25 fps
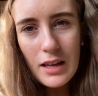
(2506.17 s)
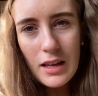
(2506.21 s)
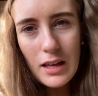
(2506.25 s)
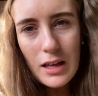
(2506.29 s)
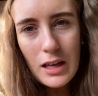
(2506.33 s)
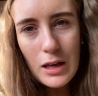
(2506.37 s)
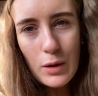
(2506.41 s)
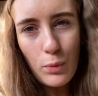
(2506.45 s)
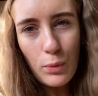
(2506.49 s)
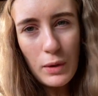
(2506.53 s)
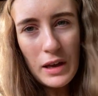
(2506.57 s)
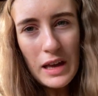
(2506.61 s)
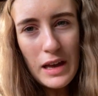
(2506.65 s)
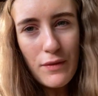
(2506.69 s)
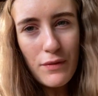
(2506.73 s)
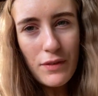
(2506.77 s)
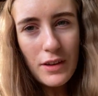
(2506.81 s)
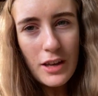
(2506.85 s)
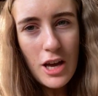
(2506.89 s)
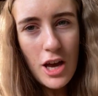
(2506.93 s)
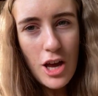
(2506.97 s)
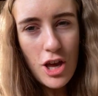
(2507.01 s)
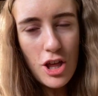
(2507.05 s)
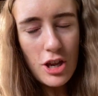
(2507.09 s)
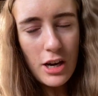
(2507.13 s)

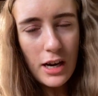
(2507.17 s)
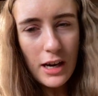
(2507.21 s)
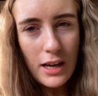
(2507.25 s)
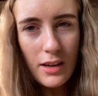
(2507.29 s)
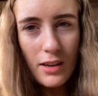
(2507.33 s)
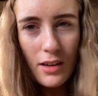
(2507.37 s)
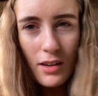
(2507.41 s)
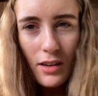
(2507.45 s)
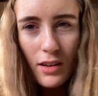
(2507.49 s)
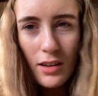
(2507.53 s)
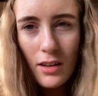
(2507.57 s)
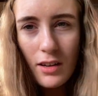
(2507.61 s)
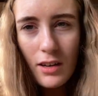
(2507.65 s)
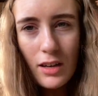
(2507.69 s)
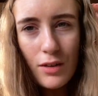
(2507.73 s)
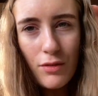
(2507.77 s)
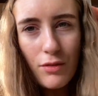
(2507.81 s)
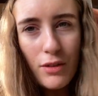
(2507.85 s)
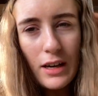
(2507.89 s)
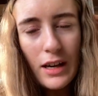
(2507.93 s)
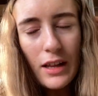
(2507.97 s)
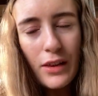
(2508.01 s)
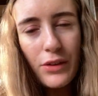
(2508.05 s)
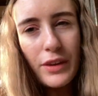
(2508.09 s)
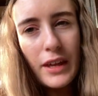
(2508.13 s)
wavy-ish, like it
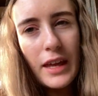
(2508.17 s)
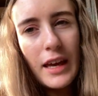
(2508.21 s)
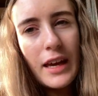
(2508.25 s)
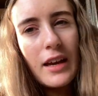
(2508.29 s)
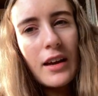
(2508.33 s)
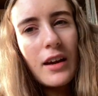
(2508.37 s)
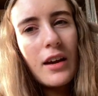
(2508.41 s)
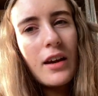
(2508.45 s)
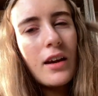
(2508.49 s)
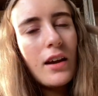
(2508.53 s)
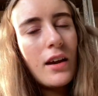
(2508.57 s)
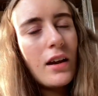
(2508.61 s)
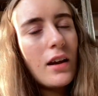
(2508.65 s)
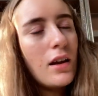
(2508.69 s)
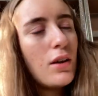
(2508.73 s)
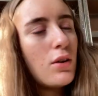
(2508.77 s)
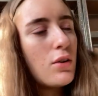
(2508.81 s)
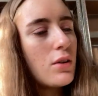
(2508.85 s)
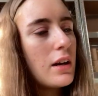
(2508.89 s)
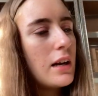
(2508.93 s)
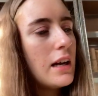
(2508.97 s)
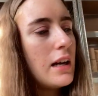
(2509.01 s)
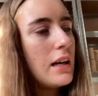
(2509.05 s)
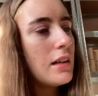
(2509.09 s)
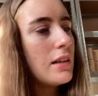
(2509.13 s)
really thick it
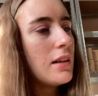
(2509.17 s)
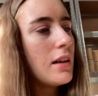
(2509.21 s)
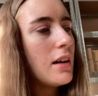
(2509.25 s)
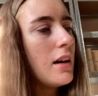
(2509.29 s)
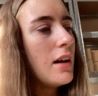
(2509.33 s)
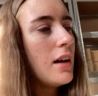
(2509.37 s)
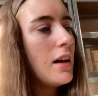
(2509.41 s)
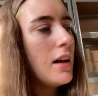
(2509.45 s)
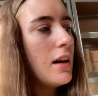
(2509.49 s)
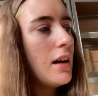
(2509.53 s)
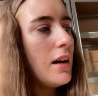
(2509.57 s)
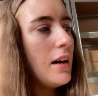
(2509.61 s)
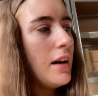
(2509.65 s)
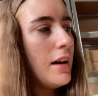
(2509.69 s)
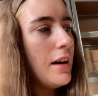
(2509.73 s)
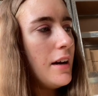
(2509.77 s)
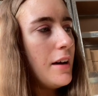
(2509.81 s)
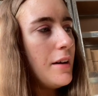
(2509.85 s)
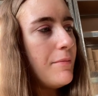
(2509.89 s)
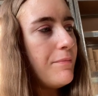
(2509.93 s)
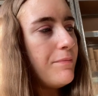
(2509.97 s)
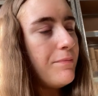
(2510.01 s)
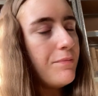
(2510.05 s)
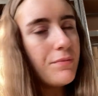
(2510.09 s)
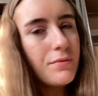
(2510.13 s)
looking.
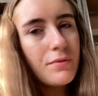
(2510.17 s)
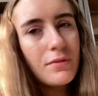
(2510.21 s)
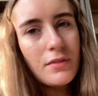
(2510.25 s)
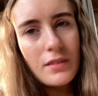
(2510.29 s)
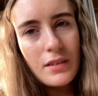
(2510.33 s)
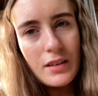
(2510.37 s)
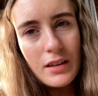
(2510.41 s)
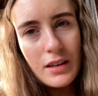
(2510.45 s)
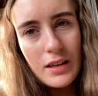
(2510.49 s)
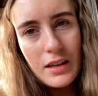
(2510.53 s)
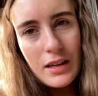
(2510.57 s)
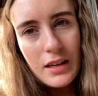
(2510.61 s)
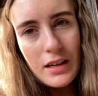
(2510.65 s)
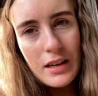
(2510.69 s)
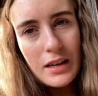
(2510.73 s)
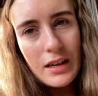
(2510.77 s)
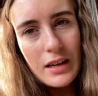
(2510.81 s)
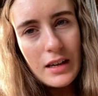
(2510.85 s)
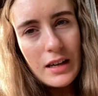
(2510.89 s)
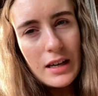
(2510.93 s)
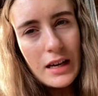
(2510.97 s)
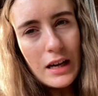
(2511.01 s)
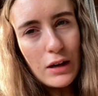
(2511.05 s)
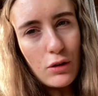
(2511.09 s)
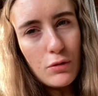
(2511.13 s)

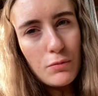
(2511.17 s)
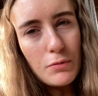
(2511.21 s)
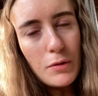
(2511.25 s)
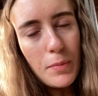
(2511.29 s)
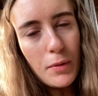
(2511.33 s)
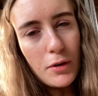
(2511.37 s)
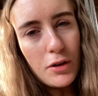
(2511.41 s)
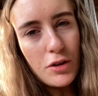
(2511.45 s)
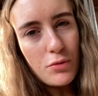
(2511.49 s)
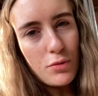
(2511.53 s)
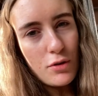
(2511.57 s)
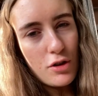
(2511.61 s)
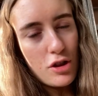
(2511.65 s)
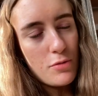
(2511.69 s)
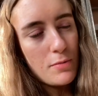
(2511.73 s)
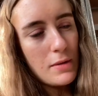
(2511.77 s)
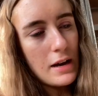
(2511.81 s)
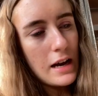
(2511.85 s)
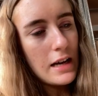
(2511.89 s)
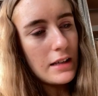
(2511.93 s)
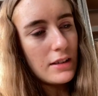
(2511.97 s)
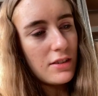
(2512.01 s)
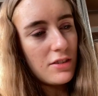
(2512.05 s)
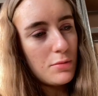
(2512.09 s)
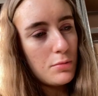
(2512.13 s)
I couldn't be bothered washing my
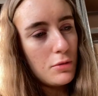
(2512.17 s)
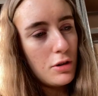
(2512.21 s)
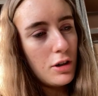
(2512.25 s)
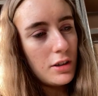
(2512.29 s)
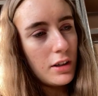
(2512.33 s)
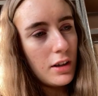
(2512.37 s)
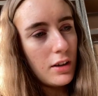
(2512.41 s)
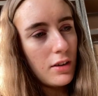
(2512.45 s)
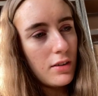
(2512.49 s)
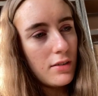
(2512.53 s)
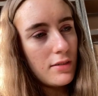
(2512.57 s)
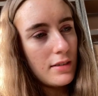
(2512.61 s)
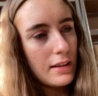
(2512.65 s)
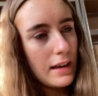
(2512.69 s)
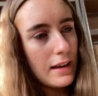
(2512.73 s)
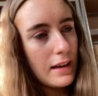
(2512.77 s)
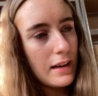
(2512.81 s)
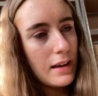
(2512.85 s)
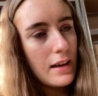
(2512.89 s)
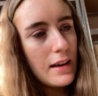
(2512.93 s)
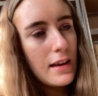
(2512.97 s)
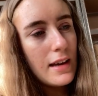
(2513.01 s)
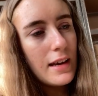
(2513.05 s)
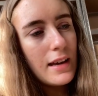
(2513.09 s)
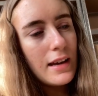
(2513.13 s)
hair this morning because
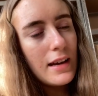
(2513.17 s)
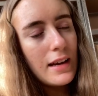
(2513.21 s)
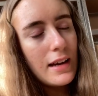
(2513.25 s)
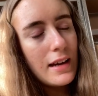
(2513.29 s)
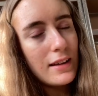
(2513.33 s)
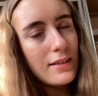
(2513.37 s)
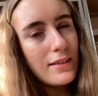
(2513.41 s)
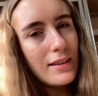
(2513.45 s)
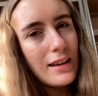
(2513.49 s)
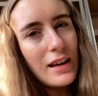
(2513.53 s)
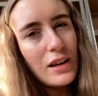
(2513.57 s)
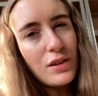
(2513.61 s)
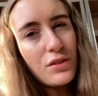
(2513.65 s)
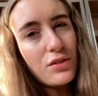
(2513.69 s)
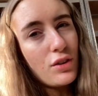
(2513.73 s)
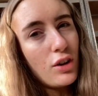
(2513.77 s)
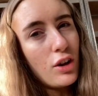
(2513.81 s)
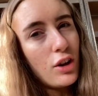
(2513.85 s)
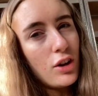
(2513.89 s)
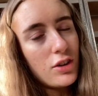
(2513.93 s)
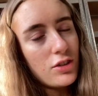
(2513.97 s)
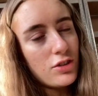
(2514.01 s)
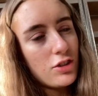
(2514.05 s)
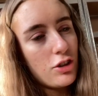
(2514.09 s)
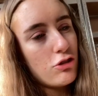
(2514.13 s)
like it takes so
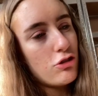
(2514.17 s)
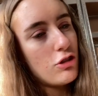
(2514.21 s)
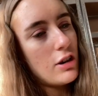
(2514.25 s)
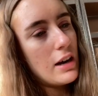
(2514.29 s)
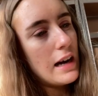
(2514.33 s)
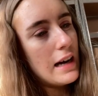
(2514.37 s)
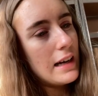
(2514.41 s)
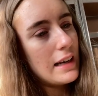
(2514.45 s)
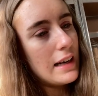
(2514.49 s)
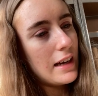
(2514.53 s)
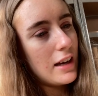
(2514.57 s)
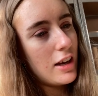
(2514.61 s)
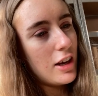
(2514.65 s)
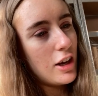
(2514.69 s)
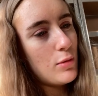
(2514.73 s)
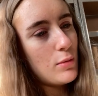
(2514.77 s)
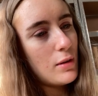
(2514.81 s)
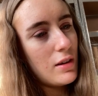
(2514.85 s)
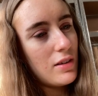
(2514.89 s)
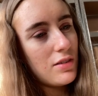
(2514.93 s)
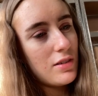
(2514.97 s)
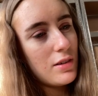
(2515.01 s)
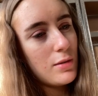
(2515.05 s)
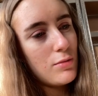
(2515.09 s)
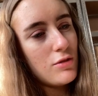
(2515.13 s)
long to dry. Like who
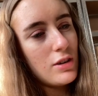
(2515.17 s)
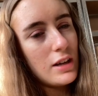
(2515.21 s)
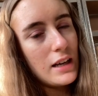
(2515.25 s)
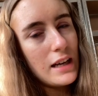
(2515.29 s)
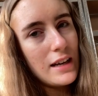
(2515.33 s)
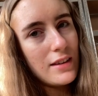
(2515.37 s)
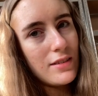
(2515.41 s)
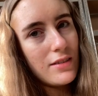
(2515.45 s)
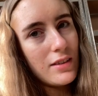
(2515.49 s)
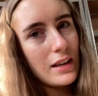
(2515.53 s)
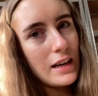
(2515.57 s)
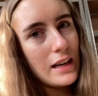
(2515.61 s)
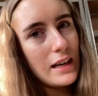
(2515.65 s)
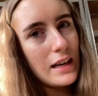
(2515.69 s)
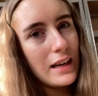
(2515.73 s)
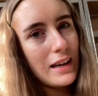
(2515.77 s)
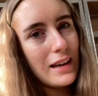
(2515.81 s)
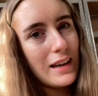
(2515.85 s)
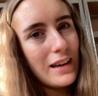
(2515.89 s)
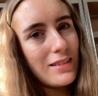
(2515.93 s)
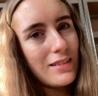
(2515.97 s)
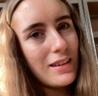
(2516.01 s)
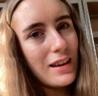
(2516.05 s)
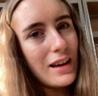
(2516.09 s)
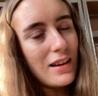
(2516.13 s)
else can relate to that? Like
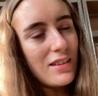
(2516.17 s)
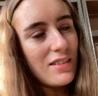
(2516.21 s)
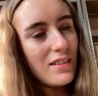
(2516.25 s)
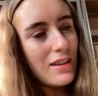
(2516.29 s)
it takes